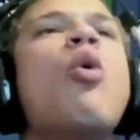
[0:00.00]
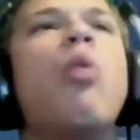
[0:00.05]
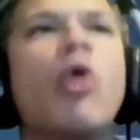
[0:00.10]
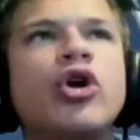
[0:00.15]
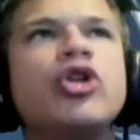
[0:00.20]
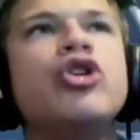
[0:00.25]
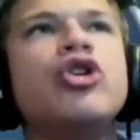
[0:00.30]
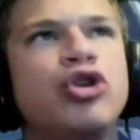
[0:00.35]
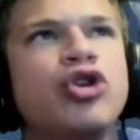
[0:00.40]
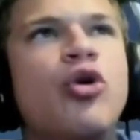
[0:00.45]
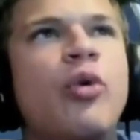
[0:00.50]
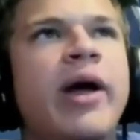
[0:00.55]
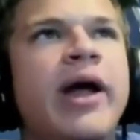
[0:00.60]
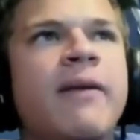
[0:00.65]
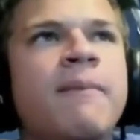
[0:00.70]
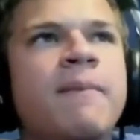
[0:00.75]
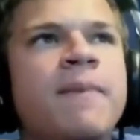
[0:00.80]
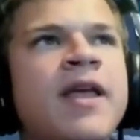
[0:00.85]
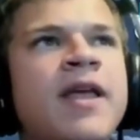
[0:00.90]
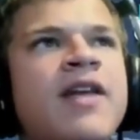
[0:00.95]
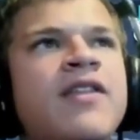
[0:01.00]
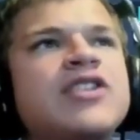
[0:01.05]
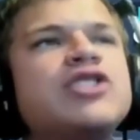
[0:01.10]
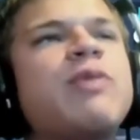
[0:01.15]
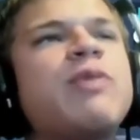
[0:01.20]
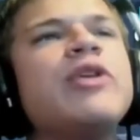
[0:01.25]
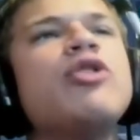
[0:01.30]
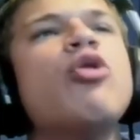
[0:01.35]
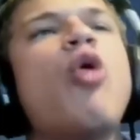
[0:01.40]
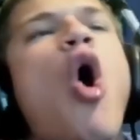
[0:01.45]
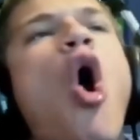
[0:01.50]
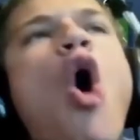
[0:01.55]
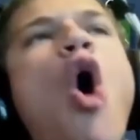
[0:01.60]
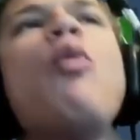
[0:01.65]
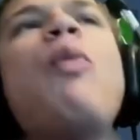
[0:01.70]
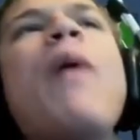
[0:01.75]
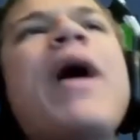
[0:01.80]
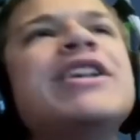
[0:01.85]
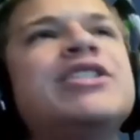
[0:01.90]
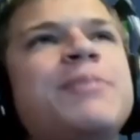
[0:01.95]
what are you doing? This is why you'll
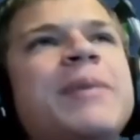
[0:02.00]
always